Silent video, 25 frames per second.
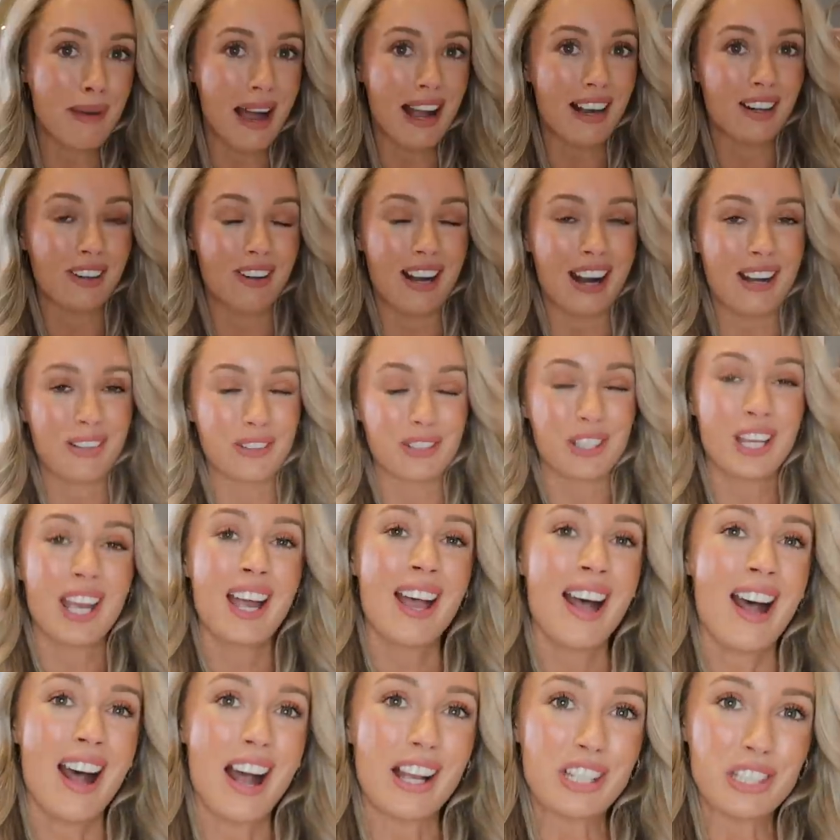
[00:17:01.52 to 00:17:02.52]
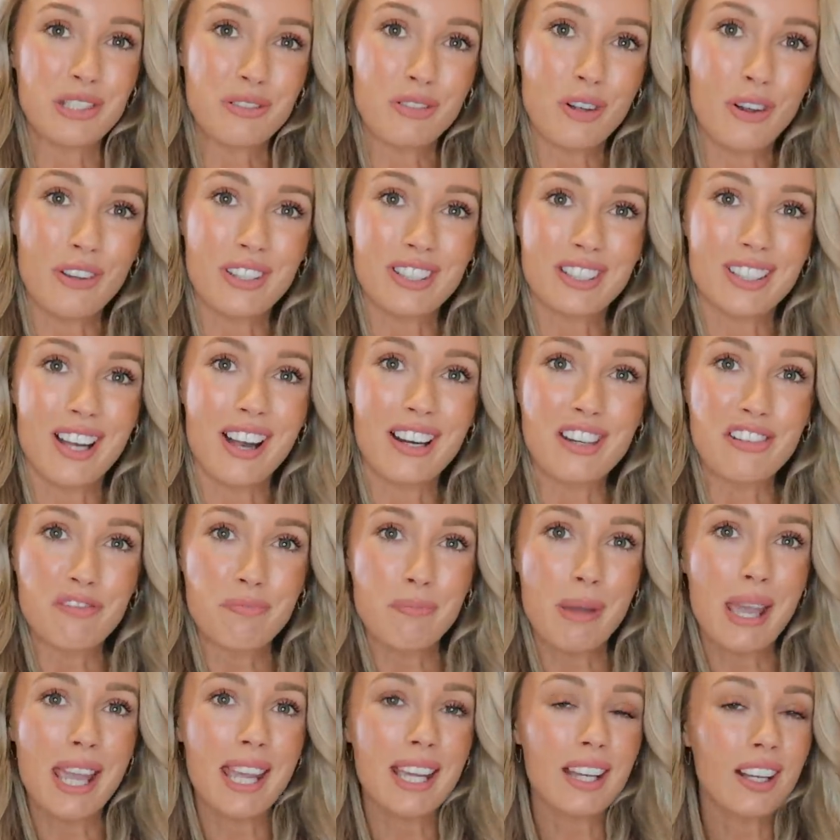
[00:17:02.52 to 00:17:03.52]
background and you've got this kind of
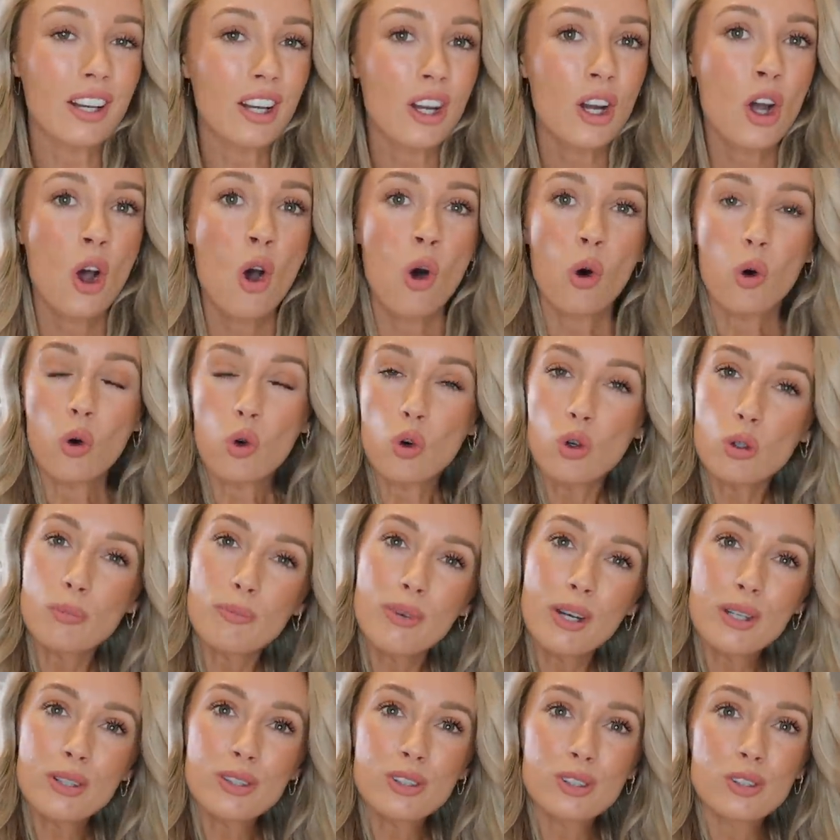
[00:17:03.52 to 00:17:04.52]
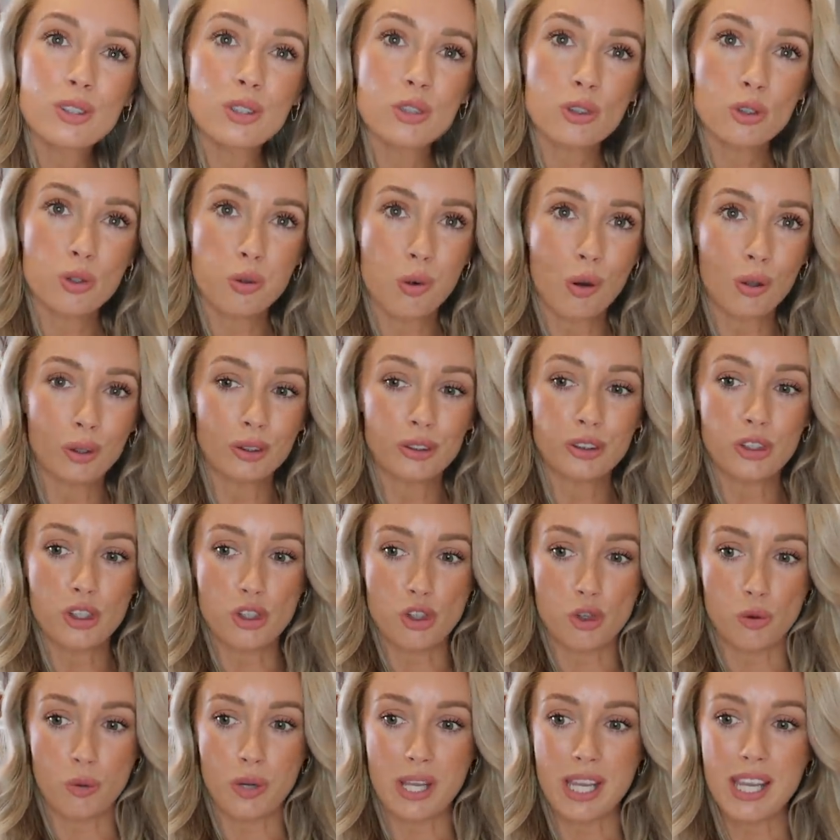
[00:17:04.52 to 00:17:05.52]
pink, almost toile de
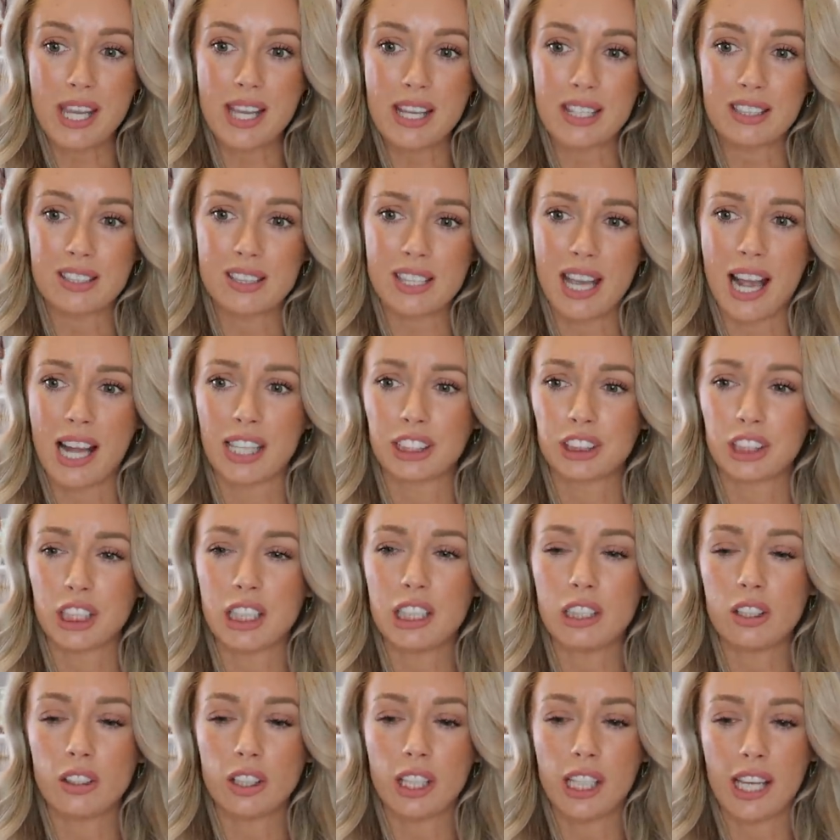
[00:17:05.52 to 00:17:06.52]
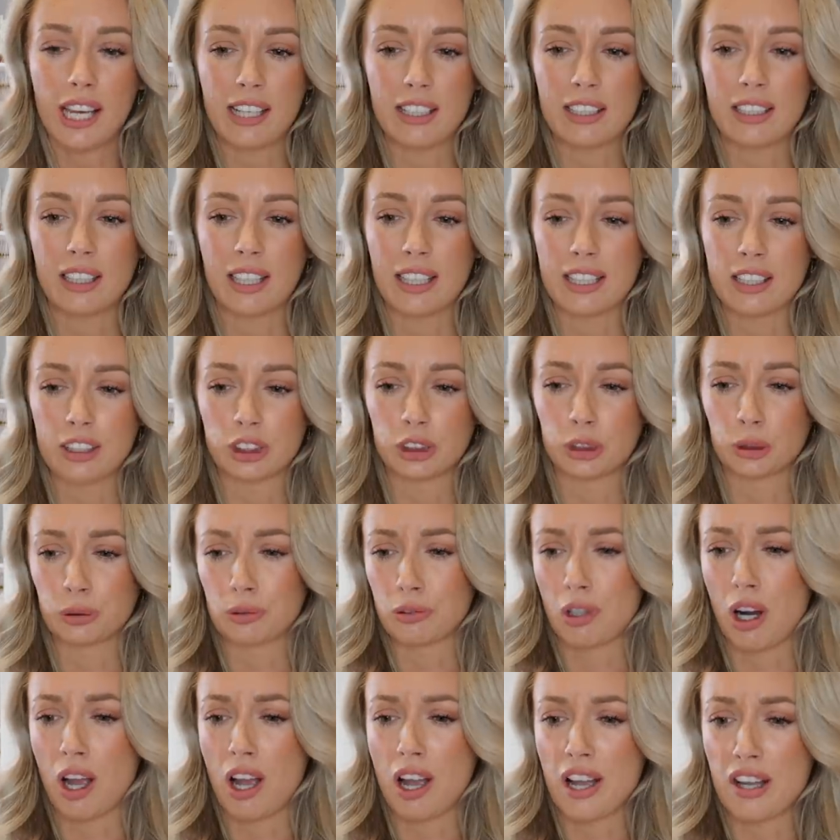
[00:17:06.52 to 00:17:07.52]
jouy. It's actually looking at it like
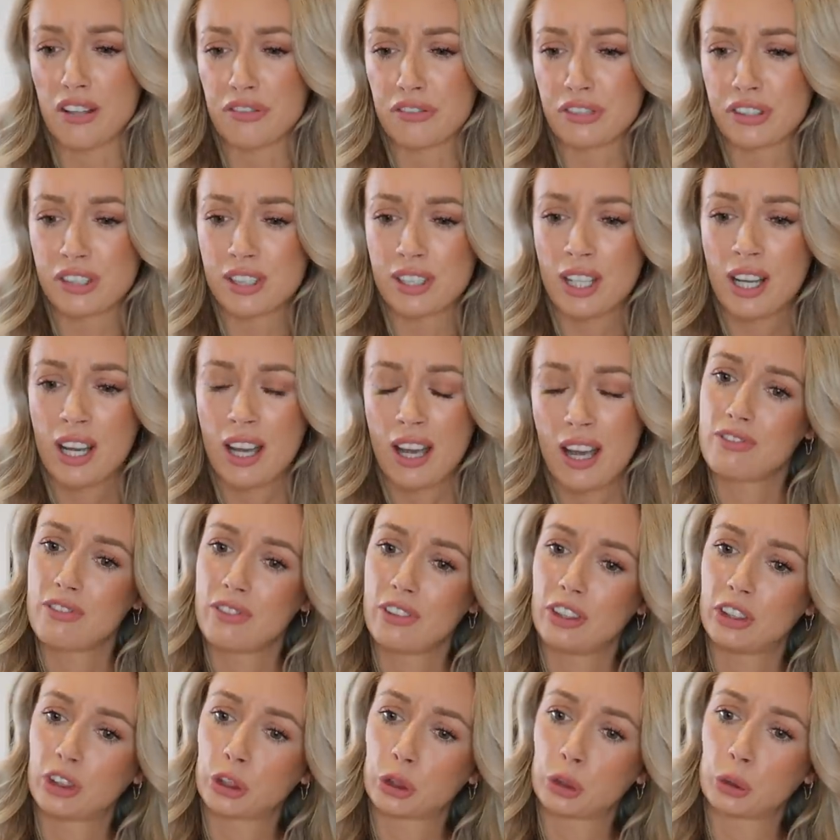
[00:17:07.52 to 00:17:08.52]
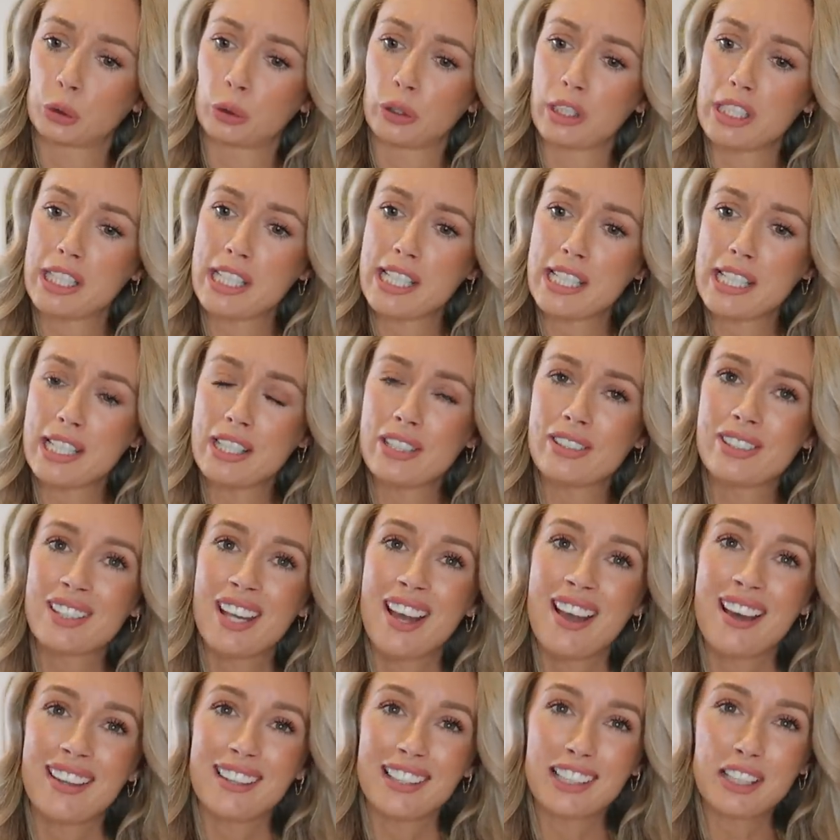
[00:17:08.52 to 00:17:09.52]
giraffes trees,
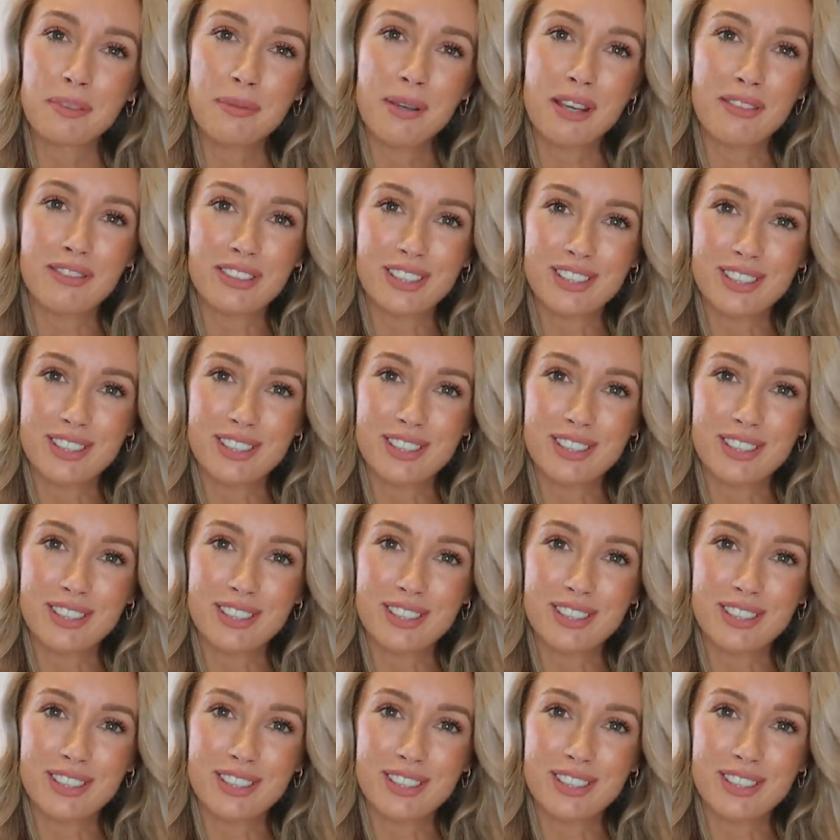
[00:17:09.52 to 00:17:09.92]
a little bit of